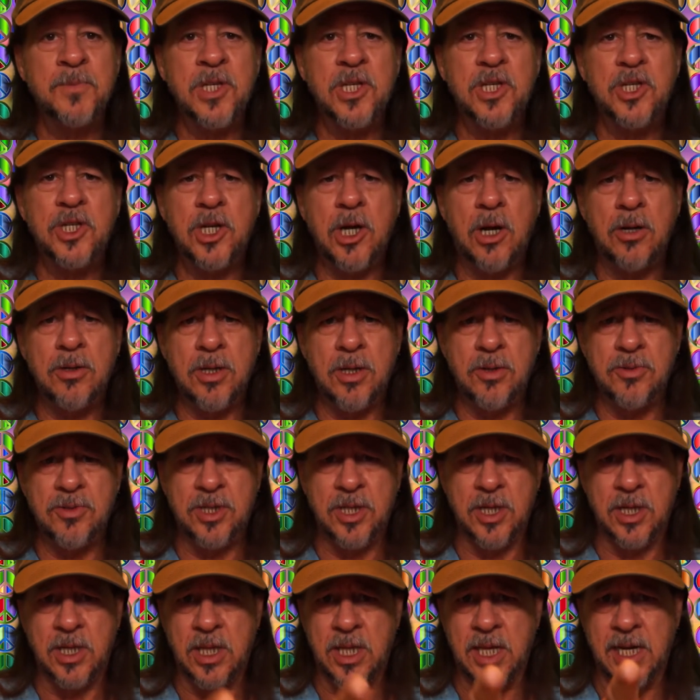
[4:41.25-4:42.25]
Shout out
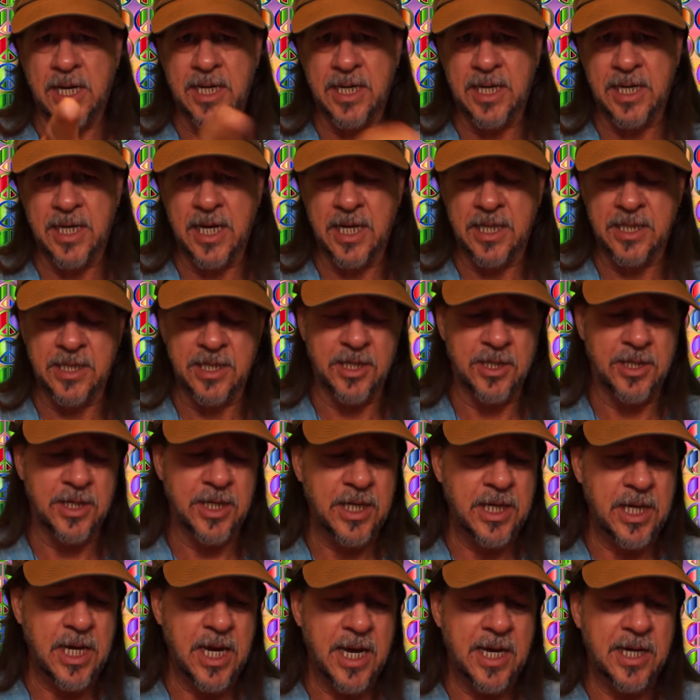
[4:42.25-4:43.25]
to Glenn
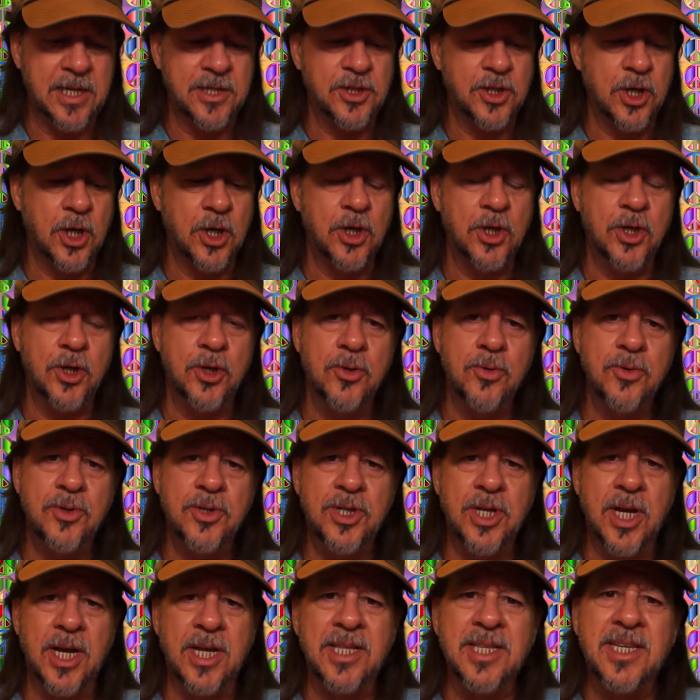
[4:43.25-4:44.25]
Kennedy. As you
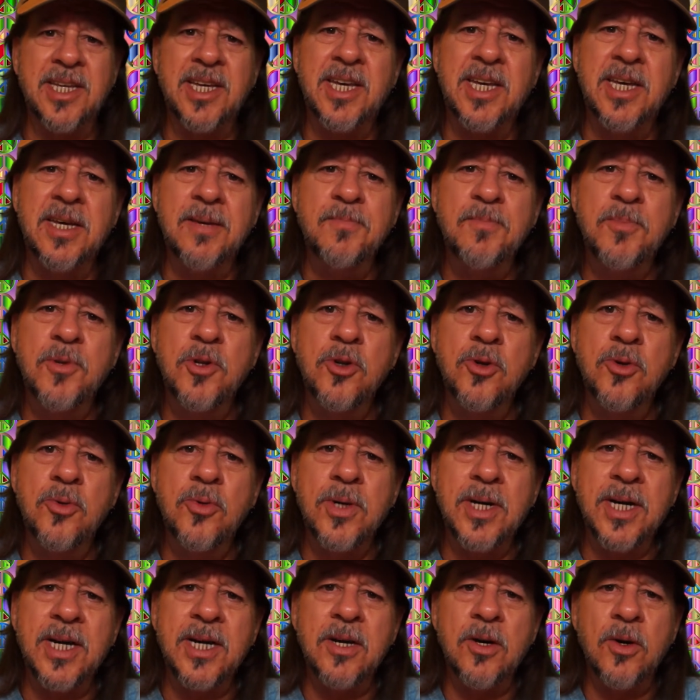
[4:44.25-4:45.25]
said, keep
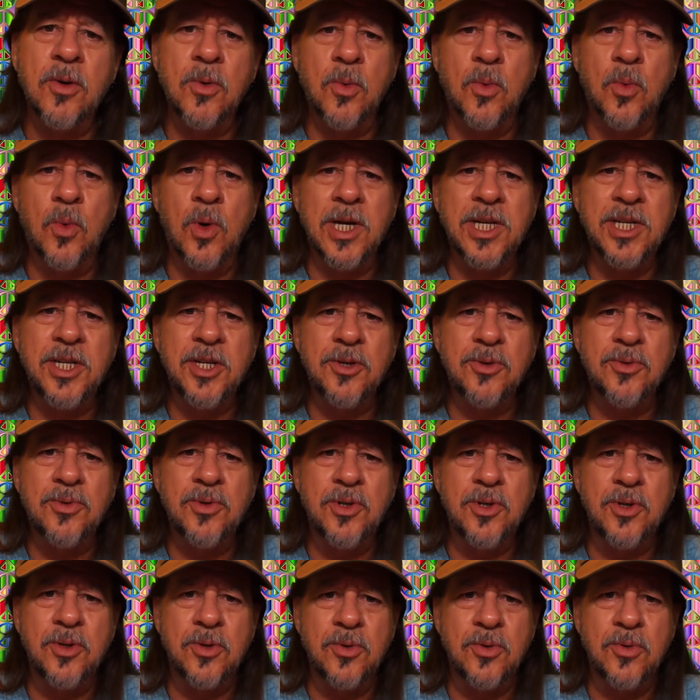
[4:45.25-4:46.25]
doing what you
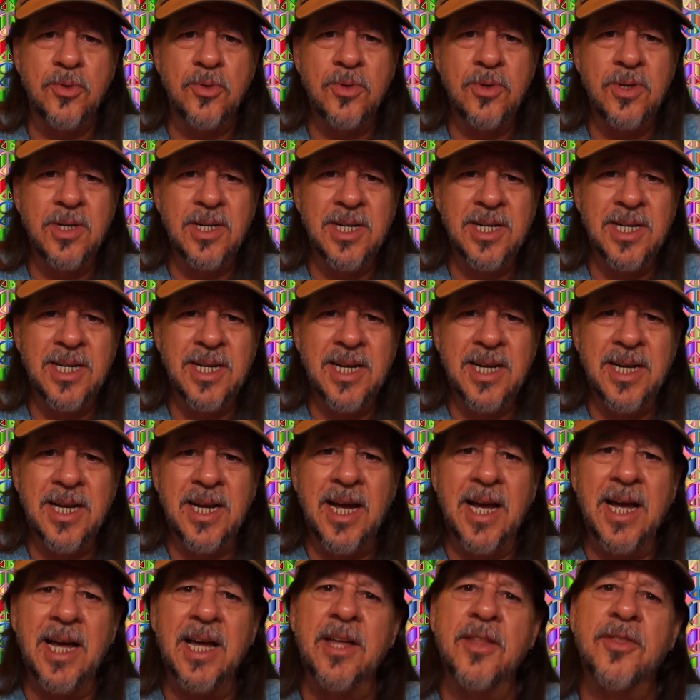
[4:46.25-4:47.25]
do
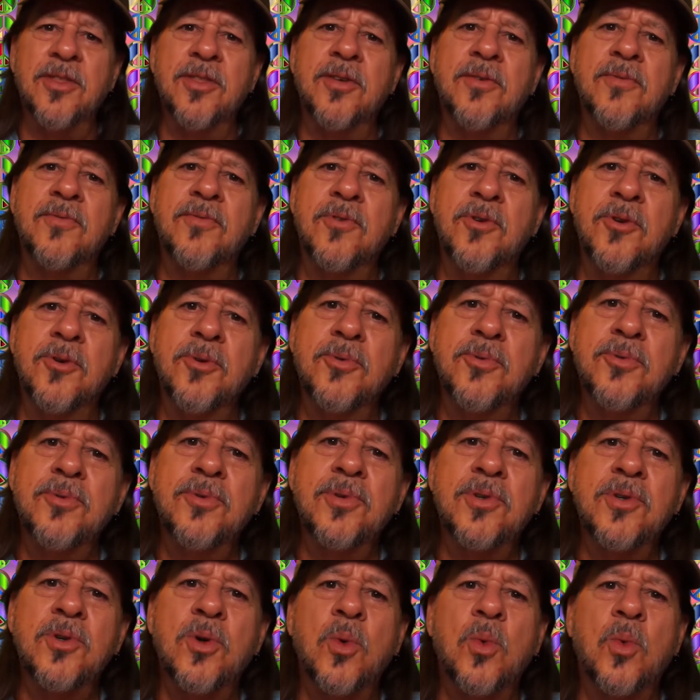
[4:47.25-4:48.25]
and the
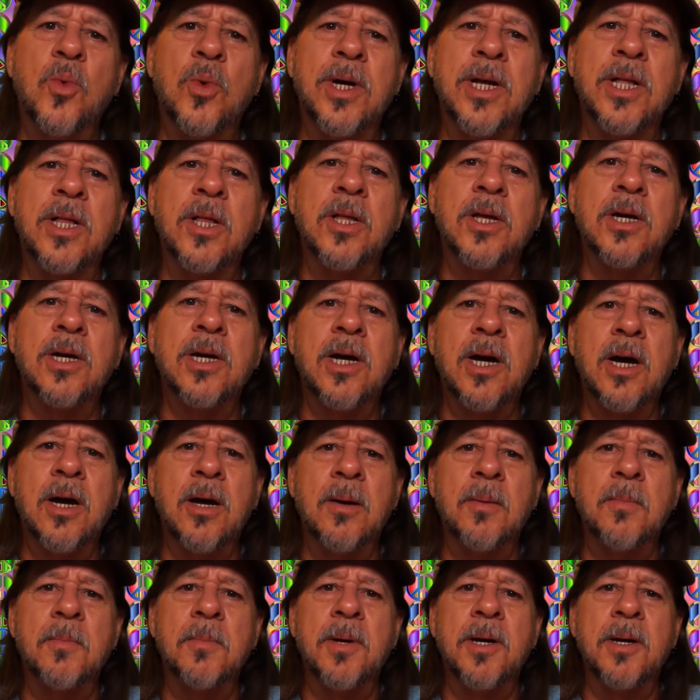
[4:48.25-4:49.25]
views will
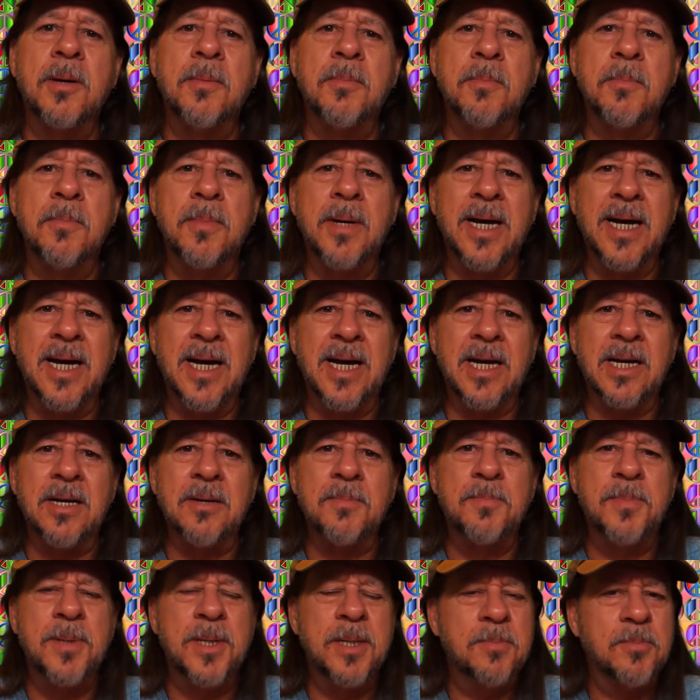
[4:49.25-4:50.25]
come back.
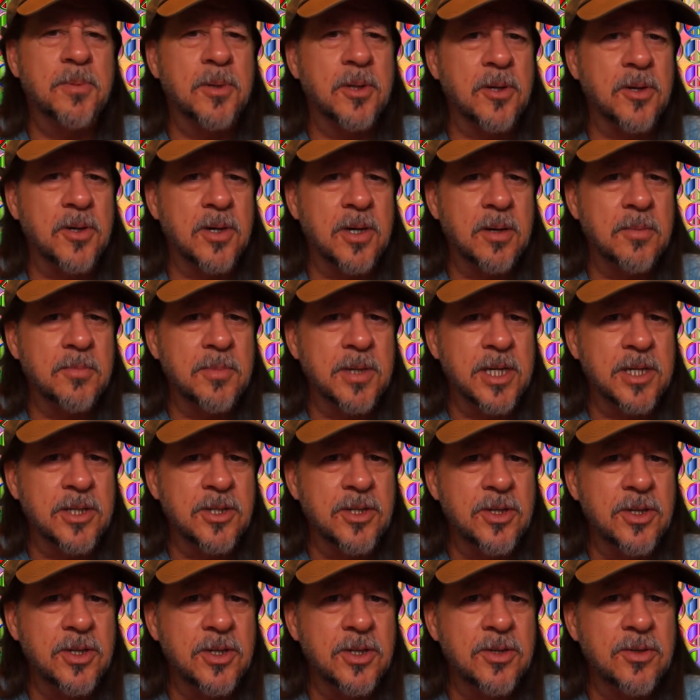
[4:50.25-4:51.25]
People are coming
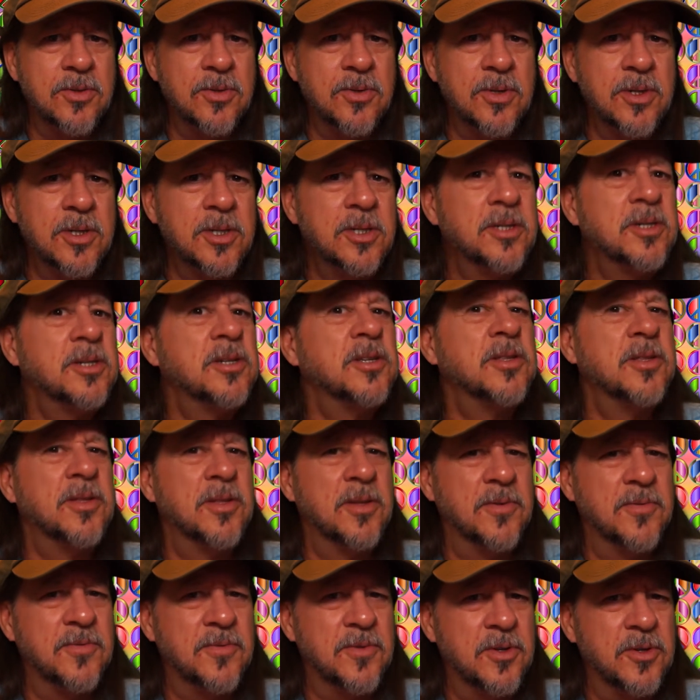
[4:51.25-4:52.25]
to you.
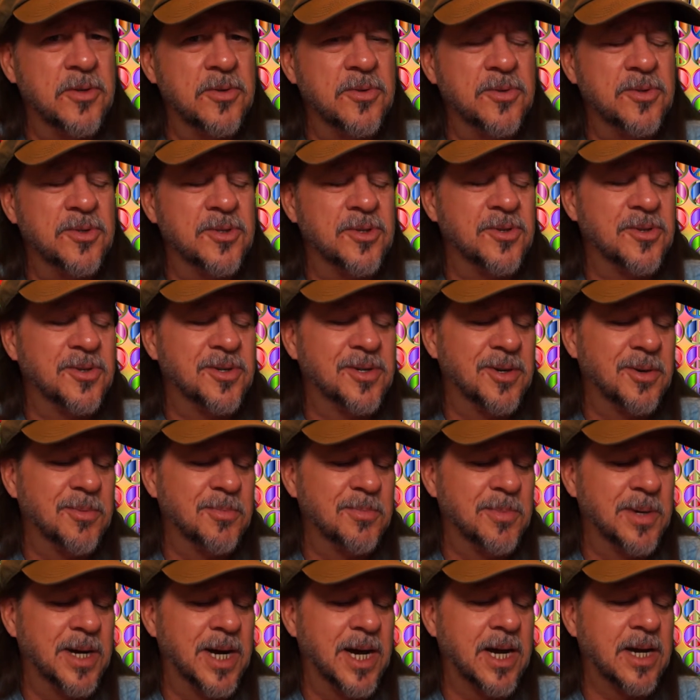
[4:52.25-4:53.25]
The views will
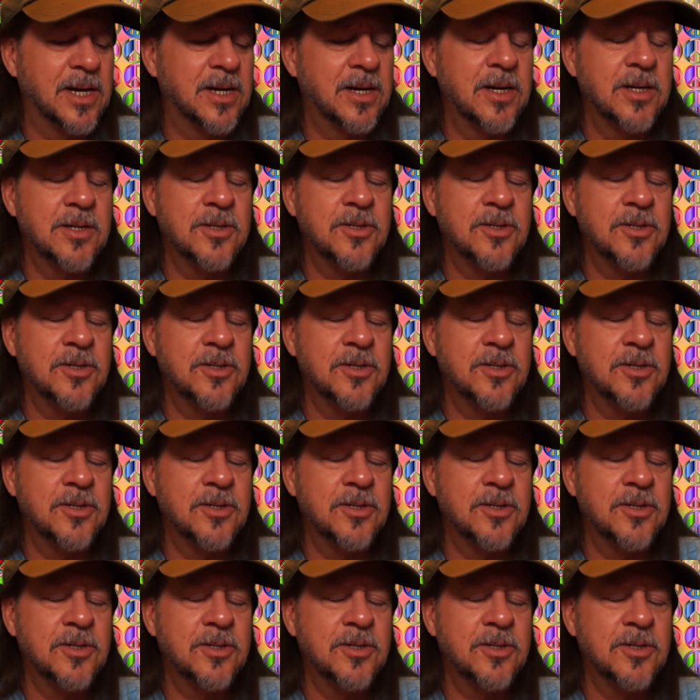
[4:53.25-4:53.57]
come back.